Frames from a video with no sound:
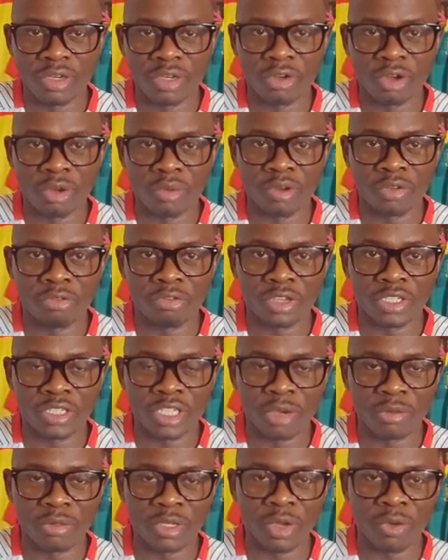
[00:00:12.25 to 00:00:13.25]
lovely friends
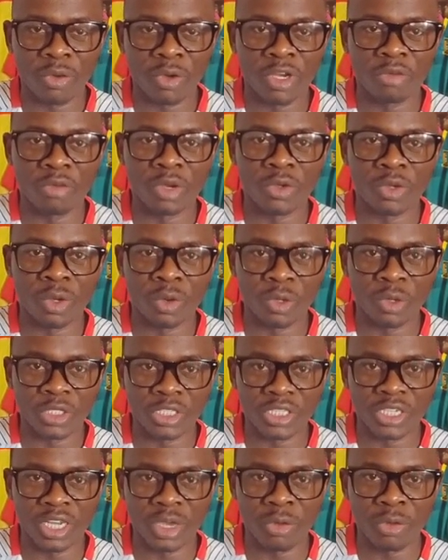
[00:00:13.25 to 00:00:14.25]
out there, wherever you're
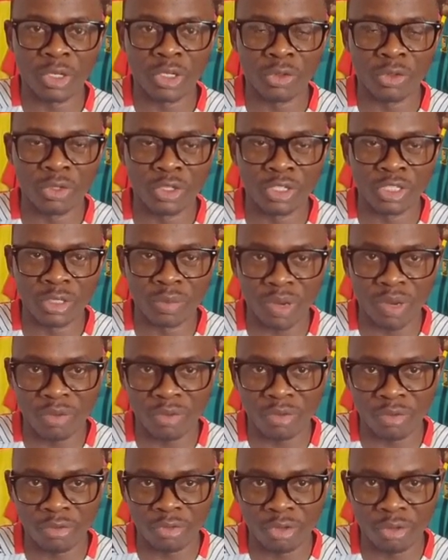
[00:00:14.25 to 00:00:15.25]
watching Awini Unity
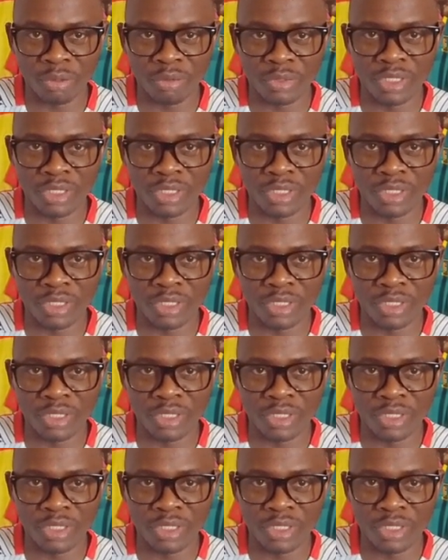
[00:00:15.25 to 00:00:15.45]
platform from.